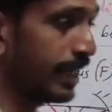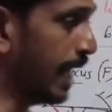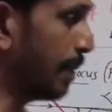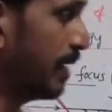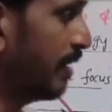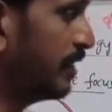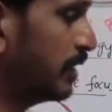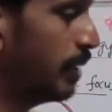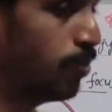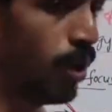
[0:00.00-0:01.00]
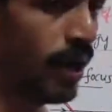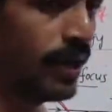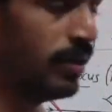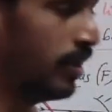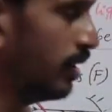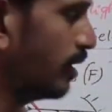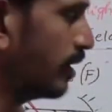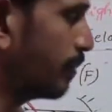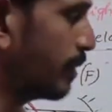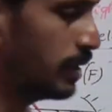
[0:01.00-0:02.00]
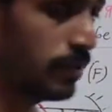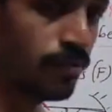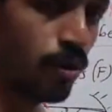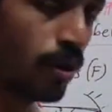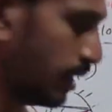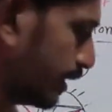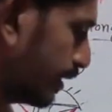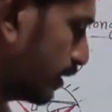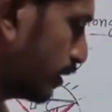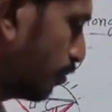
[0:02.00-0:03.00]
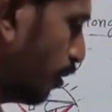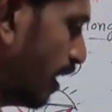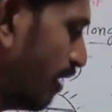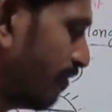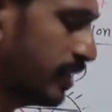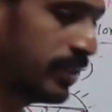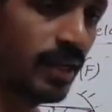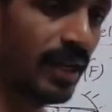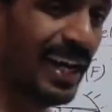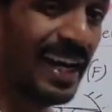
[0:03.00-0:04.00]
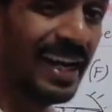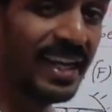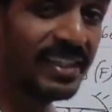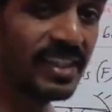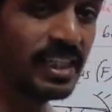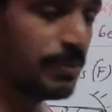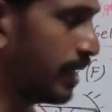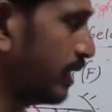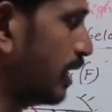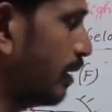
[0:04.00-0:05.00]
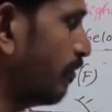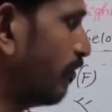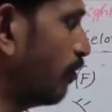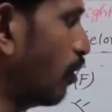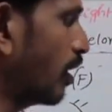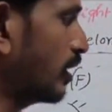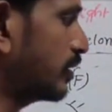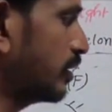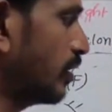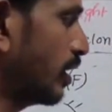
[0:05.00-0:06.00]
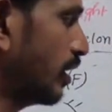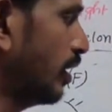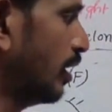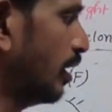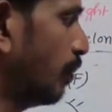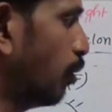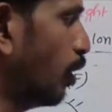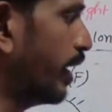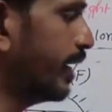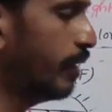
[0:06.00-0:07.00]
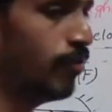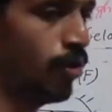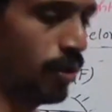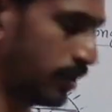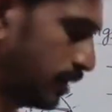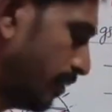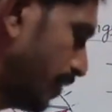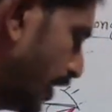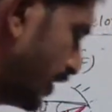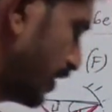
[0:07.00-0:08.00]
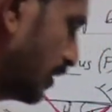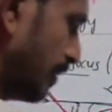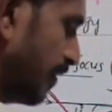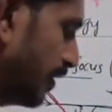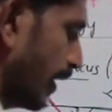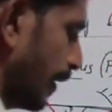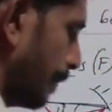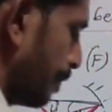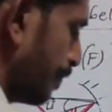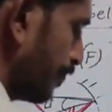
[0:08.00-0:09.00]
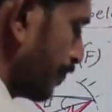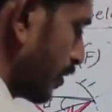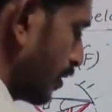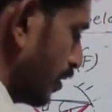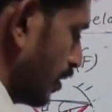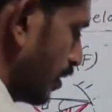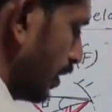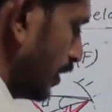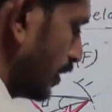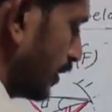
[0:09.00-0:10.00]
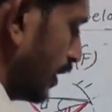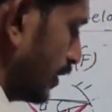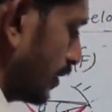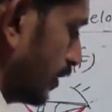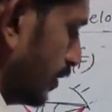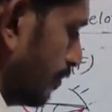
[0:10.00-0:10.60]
Capital F is the point, the principal focus. Small f is the distance between the focus, sorry, the pole and the focus. Distance between the distance